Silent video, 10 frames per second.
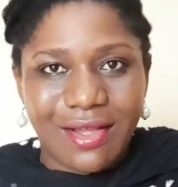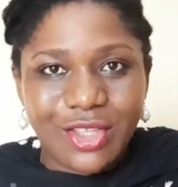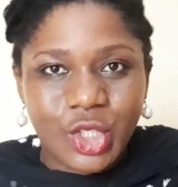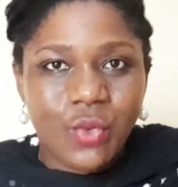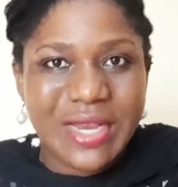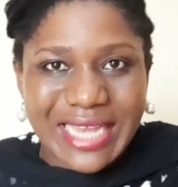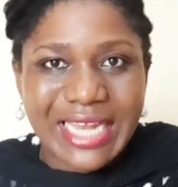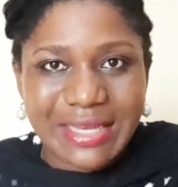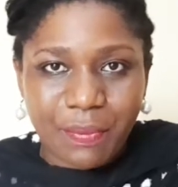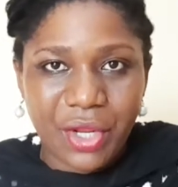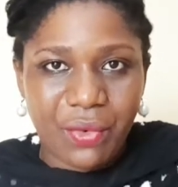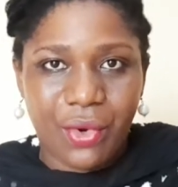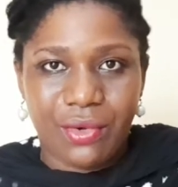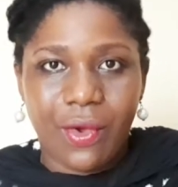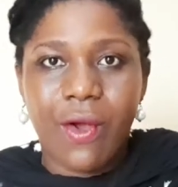during that
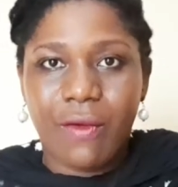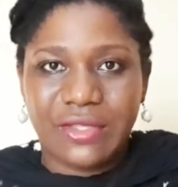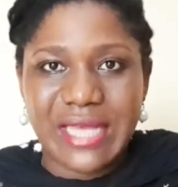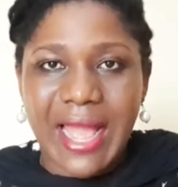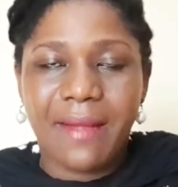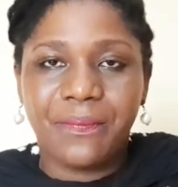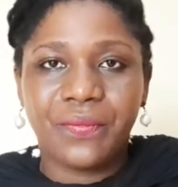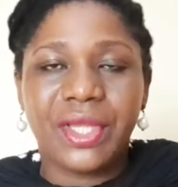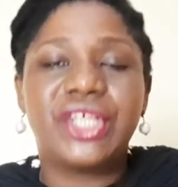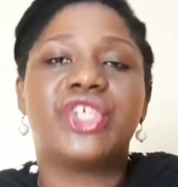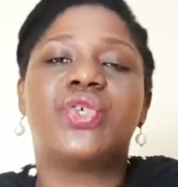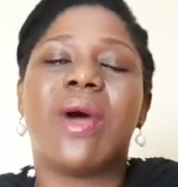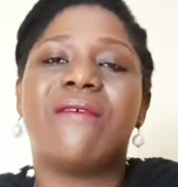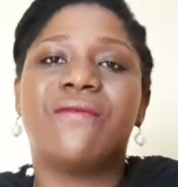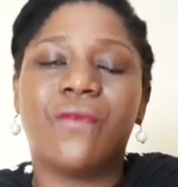period of time. This is to
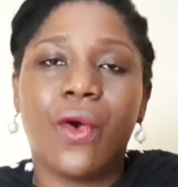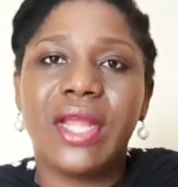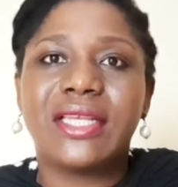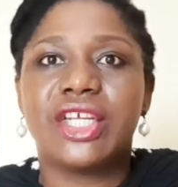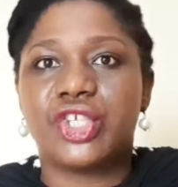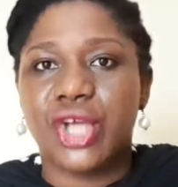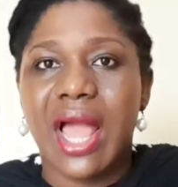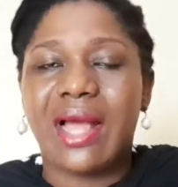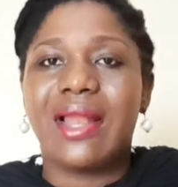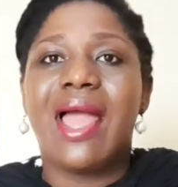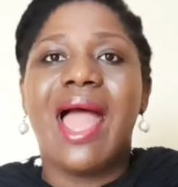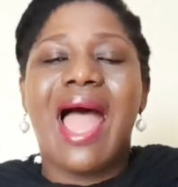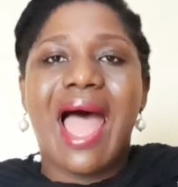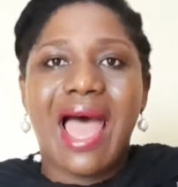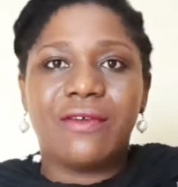avoid the child
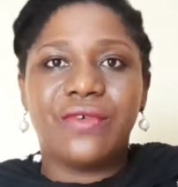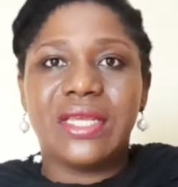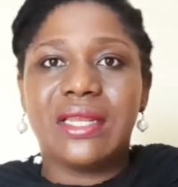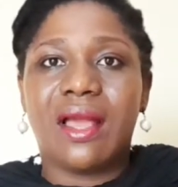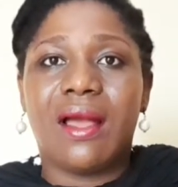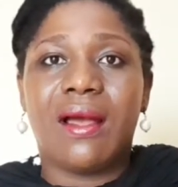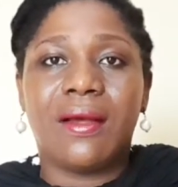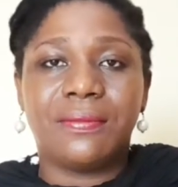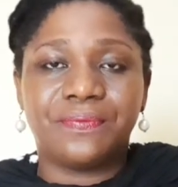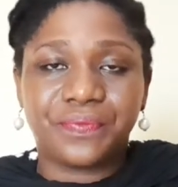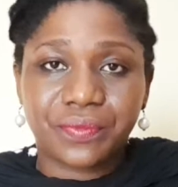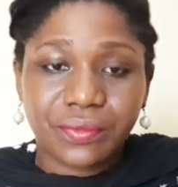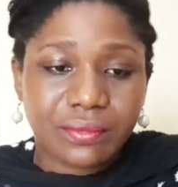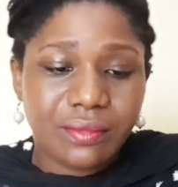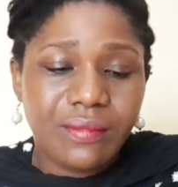having
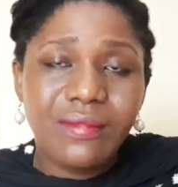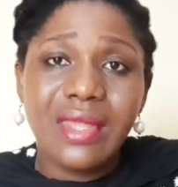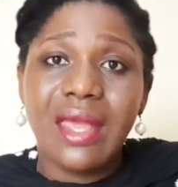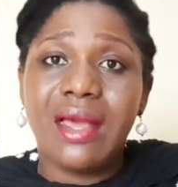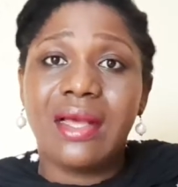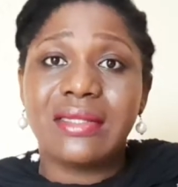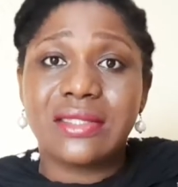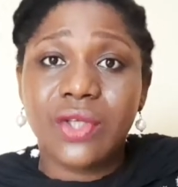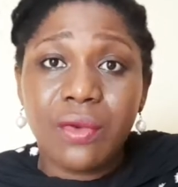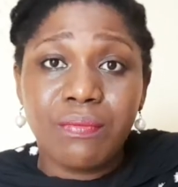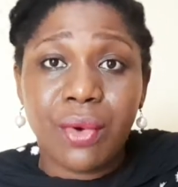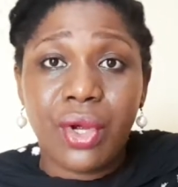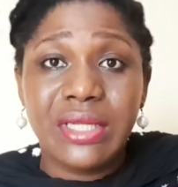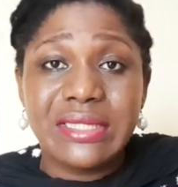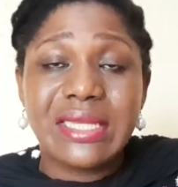
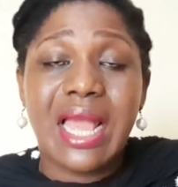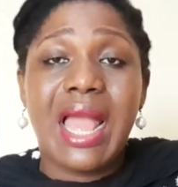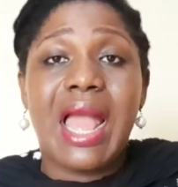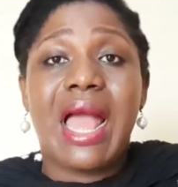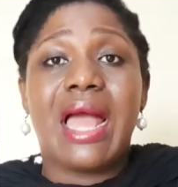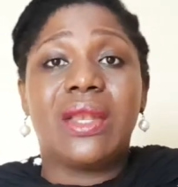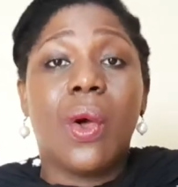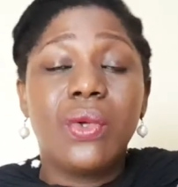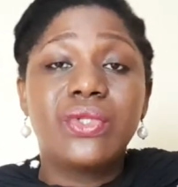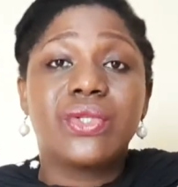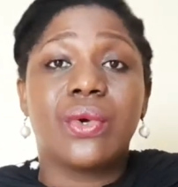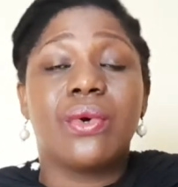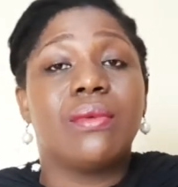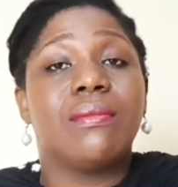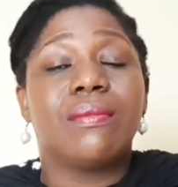sunburns, and also